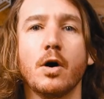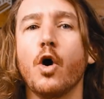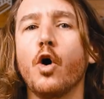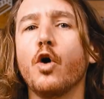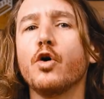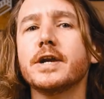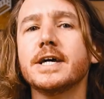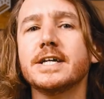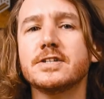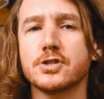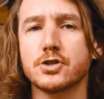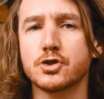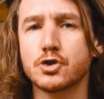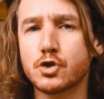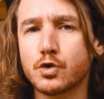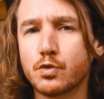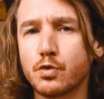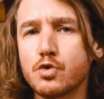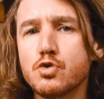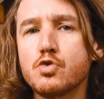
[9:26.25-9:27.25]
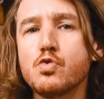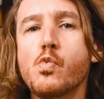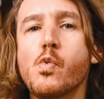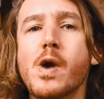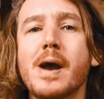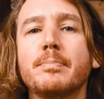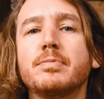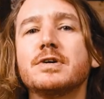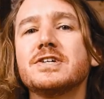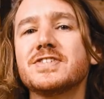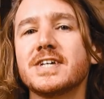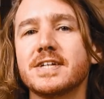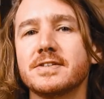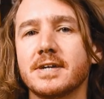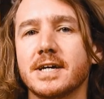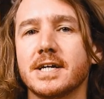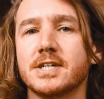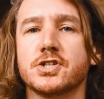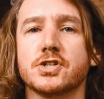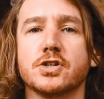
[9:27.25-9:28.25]
or needs a true
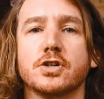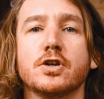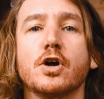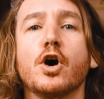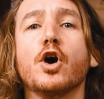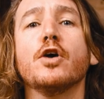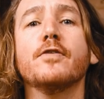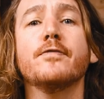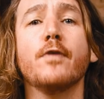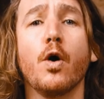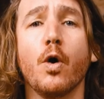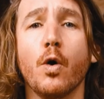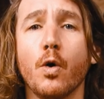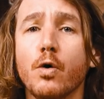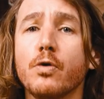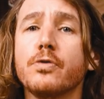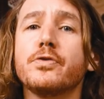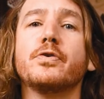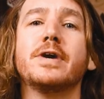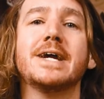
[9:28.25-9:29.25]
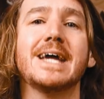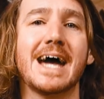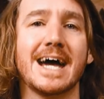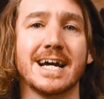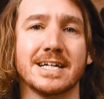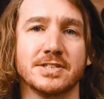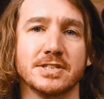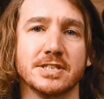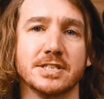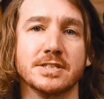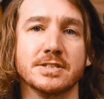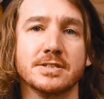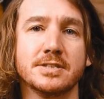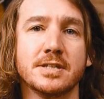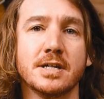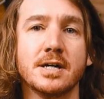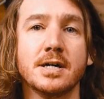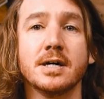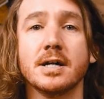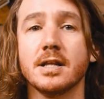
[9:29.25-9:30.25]
representation of all three axes,
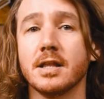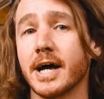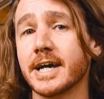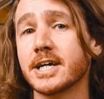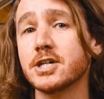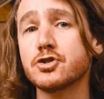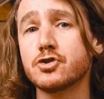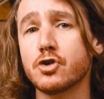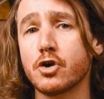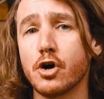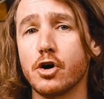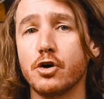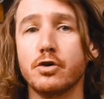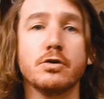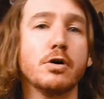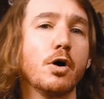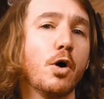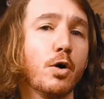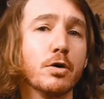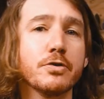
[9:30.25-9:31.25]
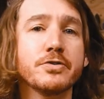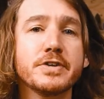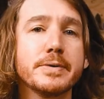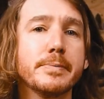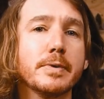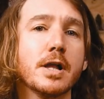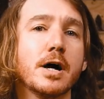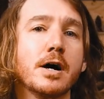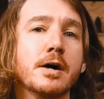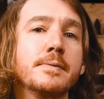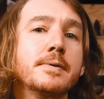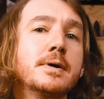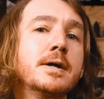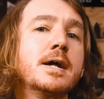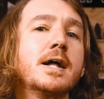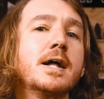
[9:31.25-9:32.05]
like a drone or similar,